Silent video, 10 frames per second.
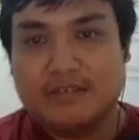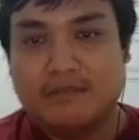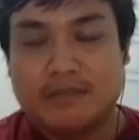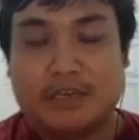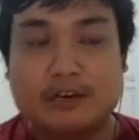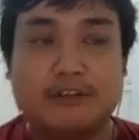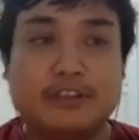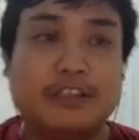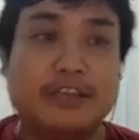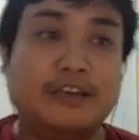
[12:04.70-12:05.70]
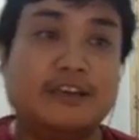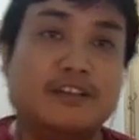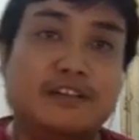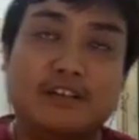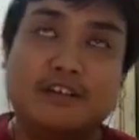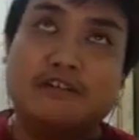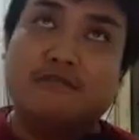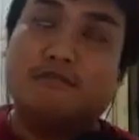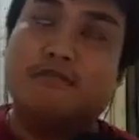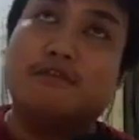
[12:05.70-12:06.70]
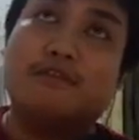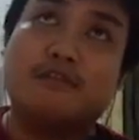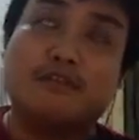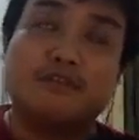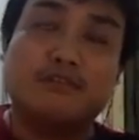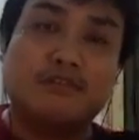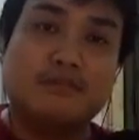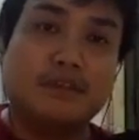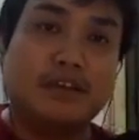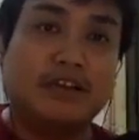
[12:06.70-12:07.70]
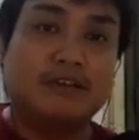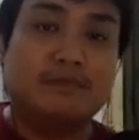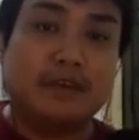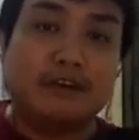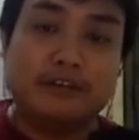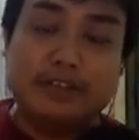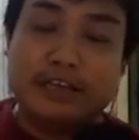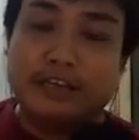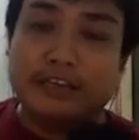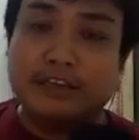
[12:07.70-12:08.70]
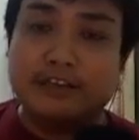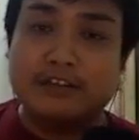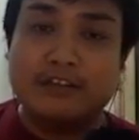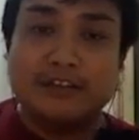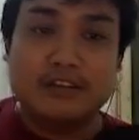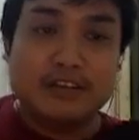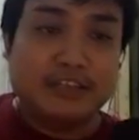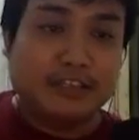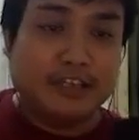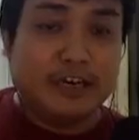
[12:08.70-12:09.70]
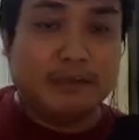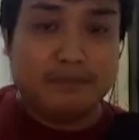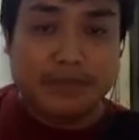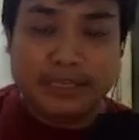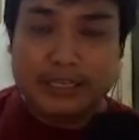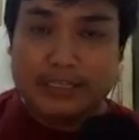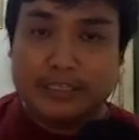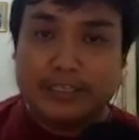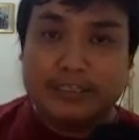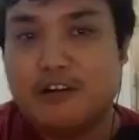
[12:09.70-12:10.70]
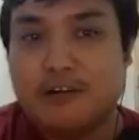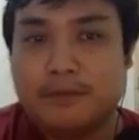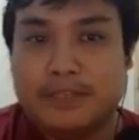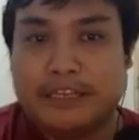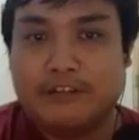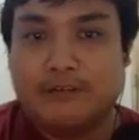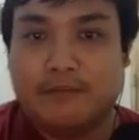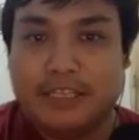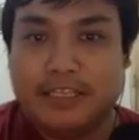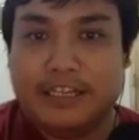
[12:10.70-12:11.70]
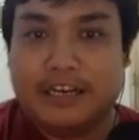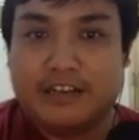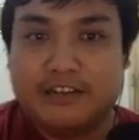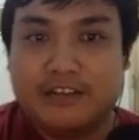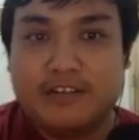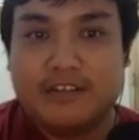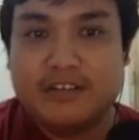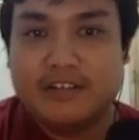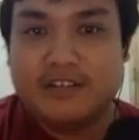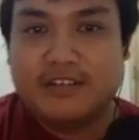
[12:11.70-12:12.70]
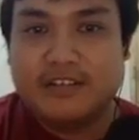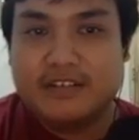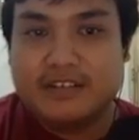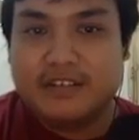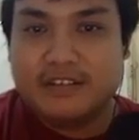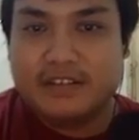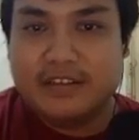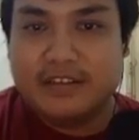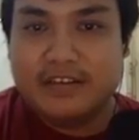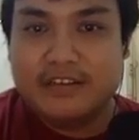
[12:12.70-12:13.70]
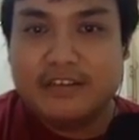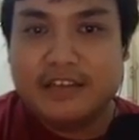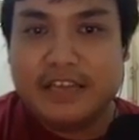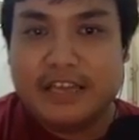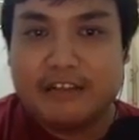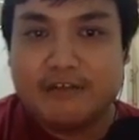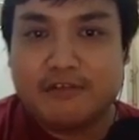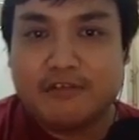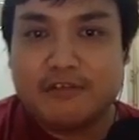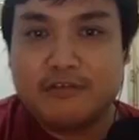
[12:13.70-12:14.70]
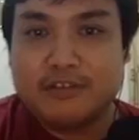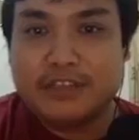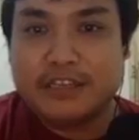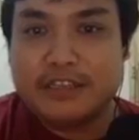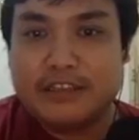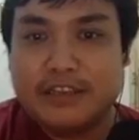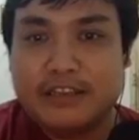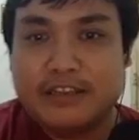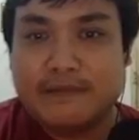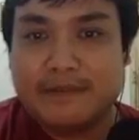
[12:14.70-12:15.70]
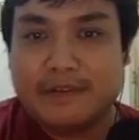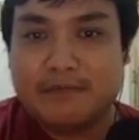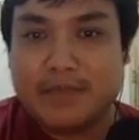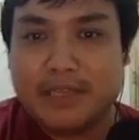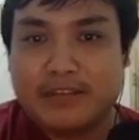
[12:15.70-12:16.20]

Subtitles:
because their work, yeah, because their job is opposite of each other, their error looks like they'll never meet.